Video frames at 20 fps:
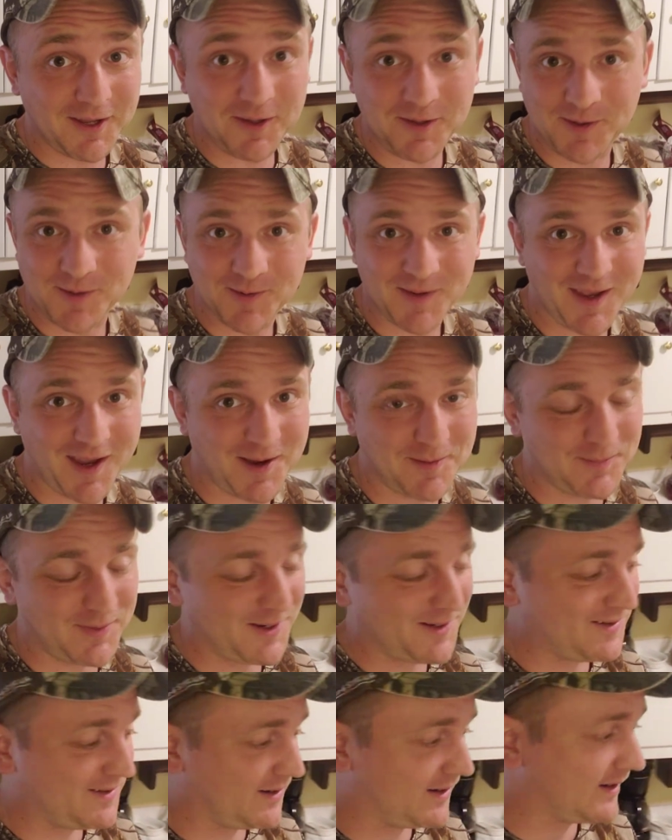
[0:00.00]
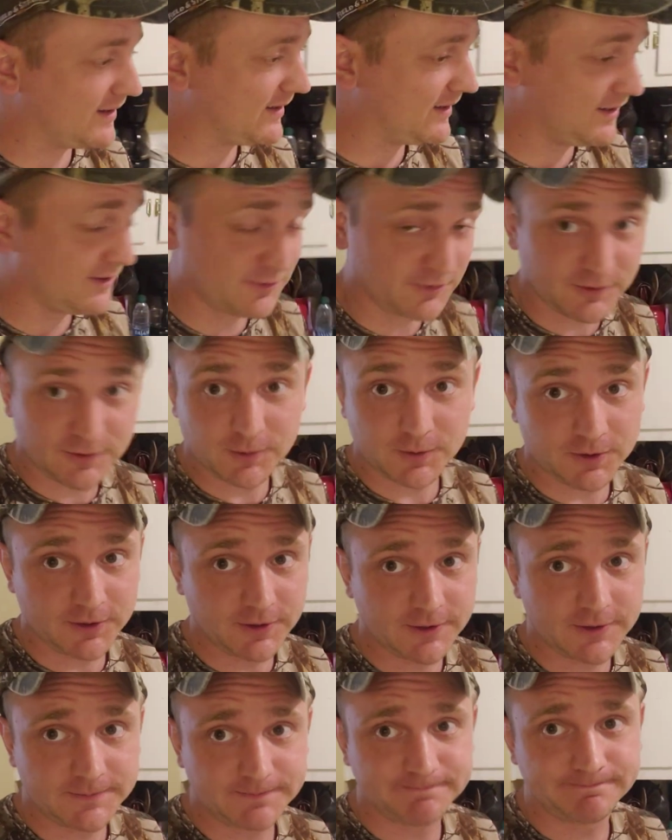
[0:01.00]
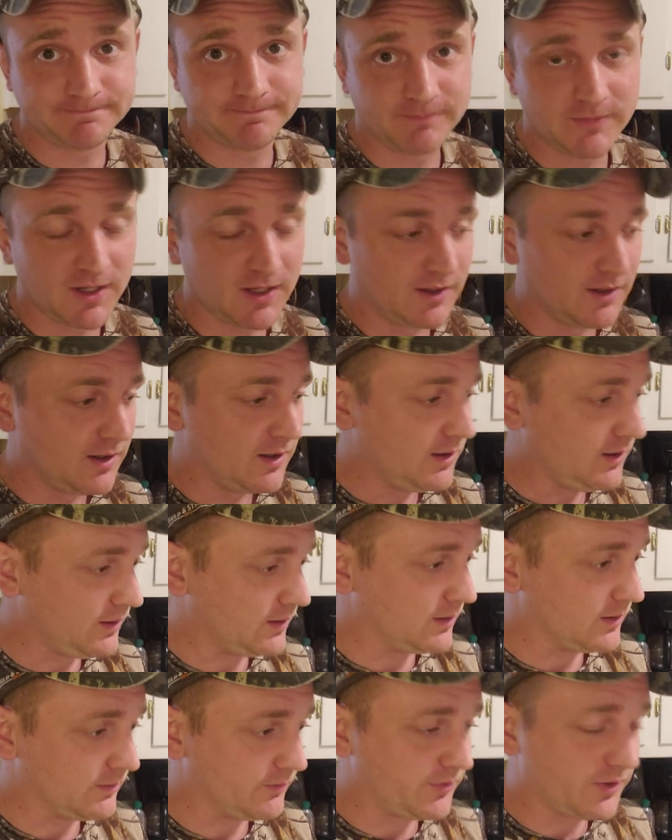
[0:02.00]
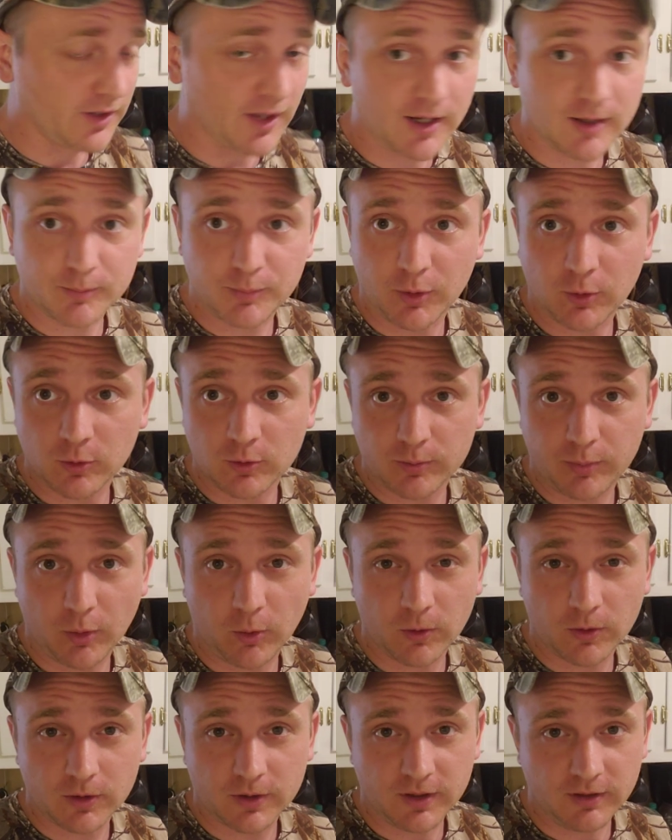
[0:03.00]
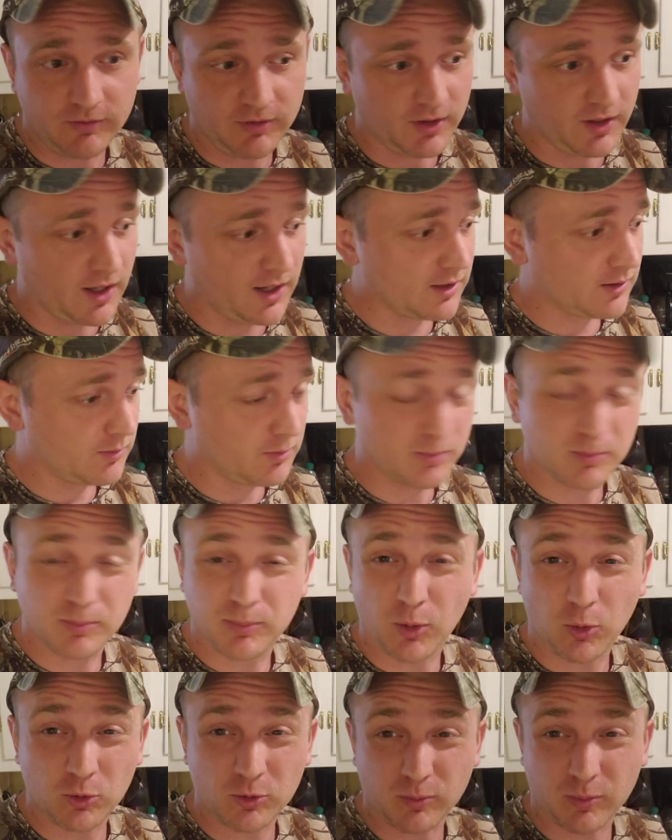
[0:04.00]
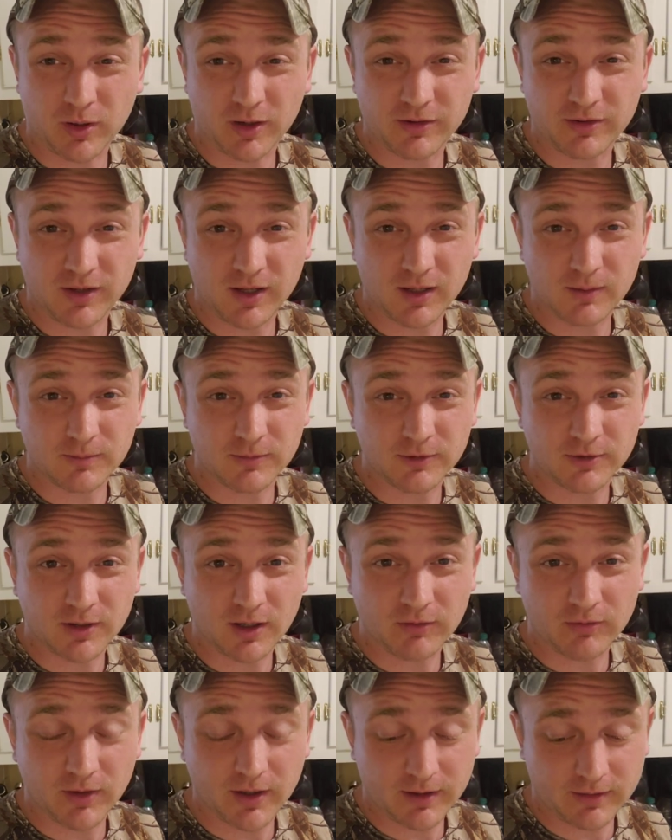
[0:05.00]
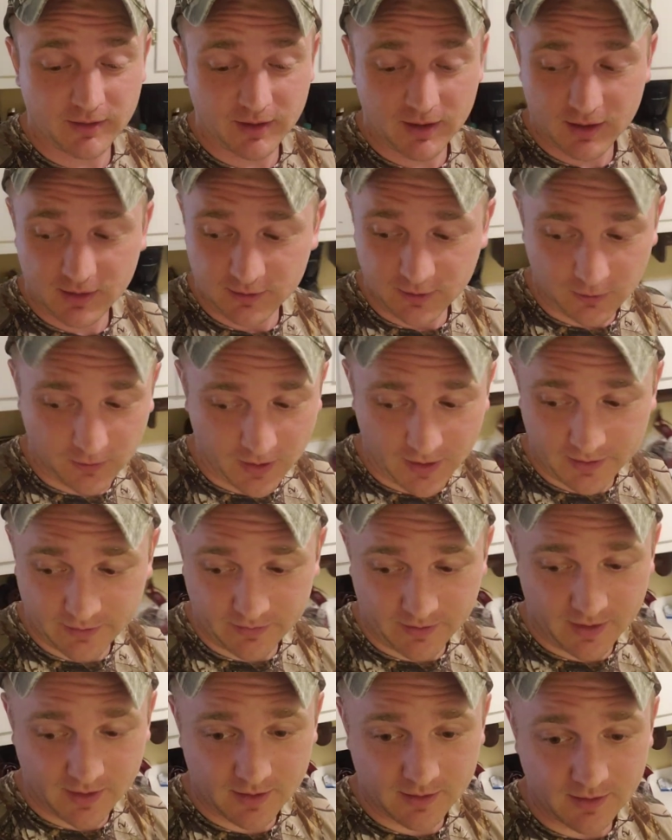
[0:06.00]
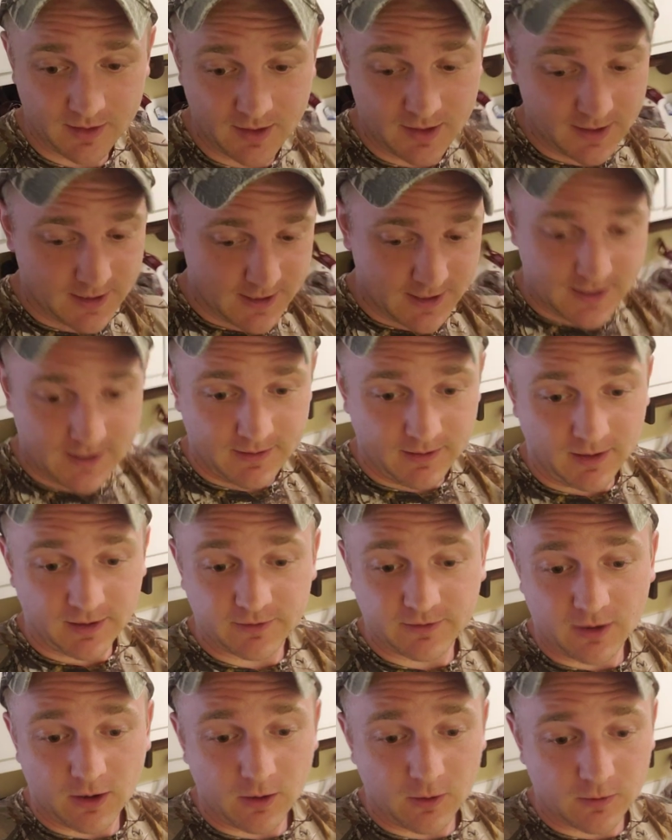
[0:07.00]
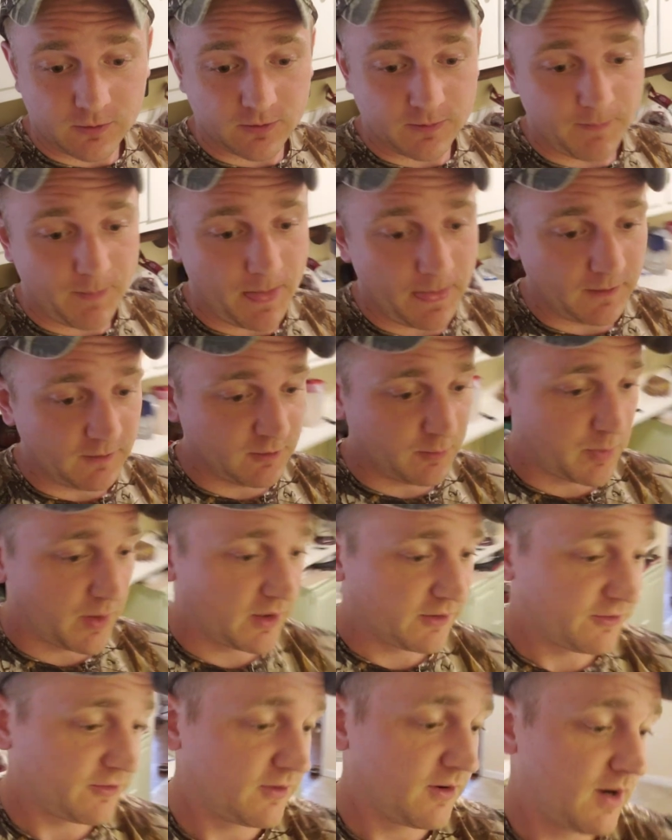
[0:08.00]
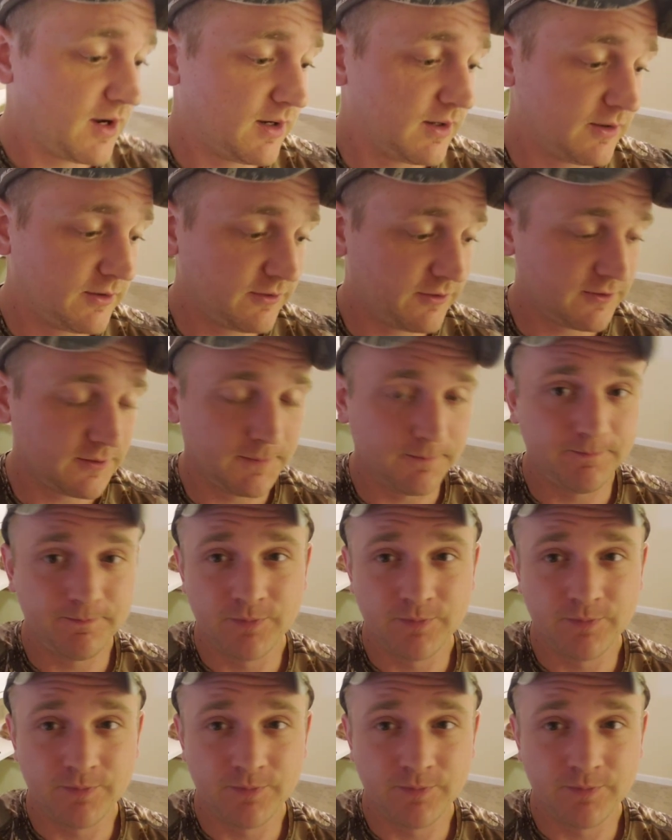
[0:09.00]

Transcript: You can't beat that. It's real good. If you like pulled pork, if you like pulled brisket and stuff like that, you'll like that. It's on, it's pressurized.